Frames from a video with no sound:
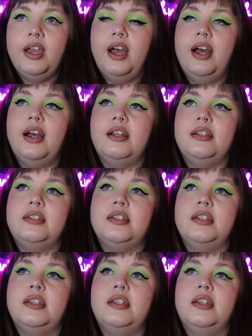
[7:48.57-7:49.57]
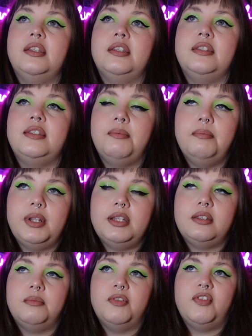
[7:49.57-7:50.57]
and the
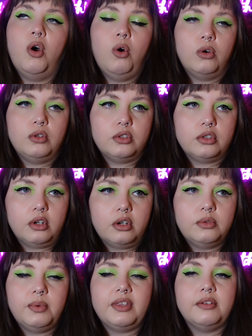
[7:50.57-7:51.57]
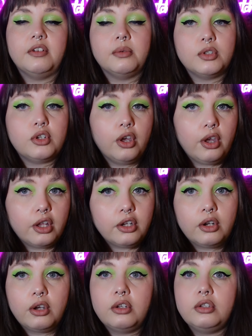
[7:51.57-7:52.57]
symbolism of a horned god, whether it was
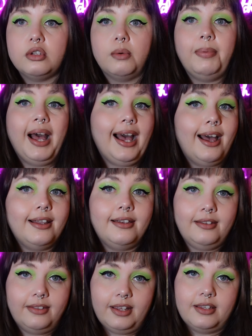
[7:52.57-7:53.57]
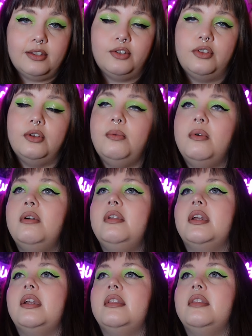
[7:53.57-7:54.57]
Cernunnos or Pan, there's another one
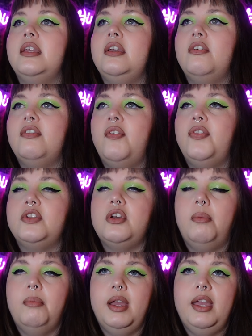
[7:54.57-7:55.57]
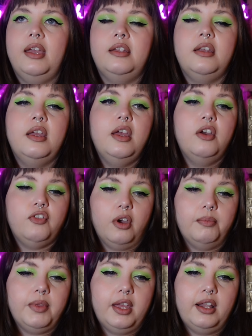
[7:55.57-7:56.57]
I can think of off the top of my head
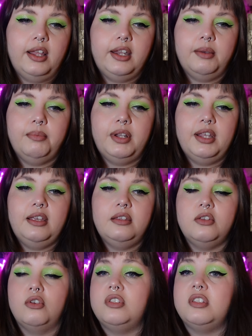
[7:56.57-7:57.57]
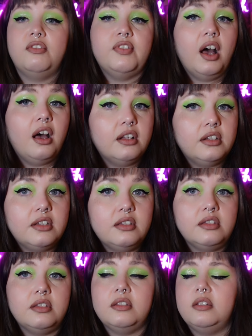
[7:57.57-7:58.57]
from the Hellenic beliefs, or
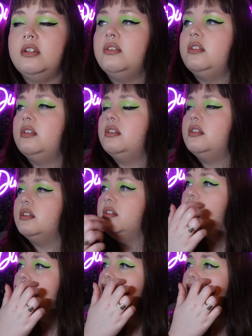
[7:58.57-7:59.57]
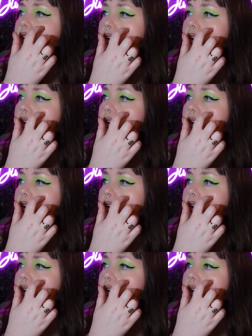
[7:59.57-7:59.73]
Sylvanus. You know, there's there's other